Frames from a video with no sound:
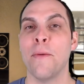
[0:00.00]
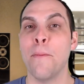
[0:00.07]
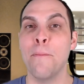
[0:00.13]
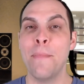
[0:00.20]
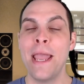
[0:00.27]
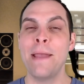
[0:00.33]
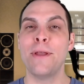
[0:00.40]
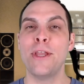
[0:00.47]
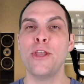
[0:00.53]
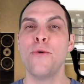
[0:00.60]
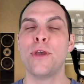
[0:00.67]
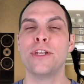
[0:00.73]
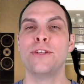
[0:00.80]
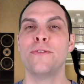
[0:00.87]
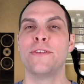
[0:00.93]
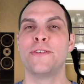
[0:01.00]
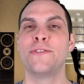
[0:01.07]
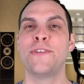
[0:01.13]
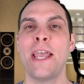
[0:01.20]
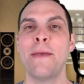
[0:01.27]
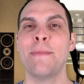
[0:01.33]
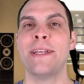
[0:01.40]
Maybe you could do the
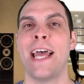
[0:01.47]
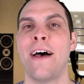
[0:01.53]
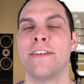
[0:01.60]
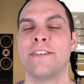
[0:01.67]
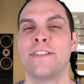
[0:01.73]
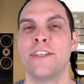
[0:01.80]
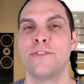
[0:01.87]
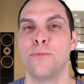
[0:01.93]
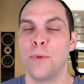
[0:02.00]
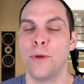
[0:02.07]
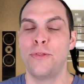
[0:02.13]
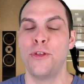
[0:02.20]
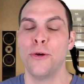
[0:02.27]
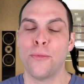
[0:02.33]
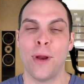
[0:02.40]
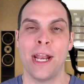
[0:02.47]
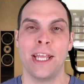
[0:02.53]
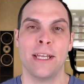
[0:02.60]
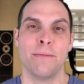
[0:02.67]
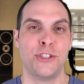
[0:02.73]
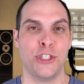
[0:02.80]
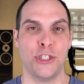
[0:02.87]
same analysis with
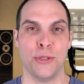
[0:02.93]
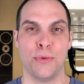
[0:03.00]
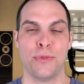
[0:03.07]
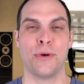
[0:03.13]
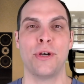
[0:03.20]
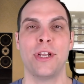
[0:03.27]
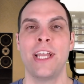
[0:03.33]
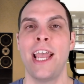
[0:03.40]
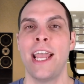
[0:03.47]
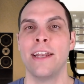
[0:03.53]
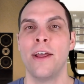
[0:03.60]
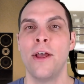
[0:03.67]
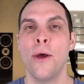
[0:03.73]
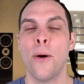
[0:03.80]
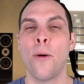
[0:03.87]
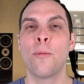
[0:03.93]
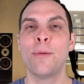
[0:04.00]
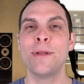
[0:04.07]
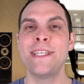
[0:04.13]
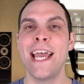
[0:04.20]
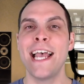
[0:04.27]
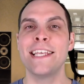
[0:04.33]
uranium 238 or
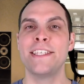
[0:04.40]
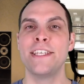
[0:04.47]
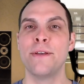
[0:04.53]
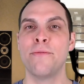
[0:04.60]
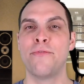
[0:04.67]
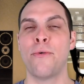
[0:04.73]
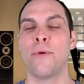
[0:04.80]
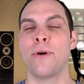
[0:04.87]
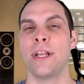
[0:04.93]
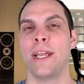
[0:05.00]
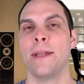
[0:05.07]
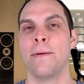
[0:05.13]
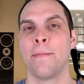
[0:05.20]
potassium 40,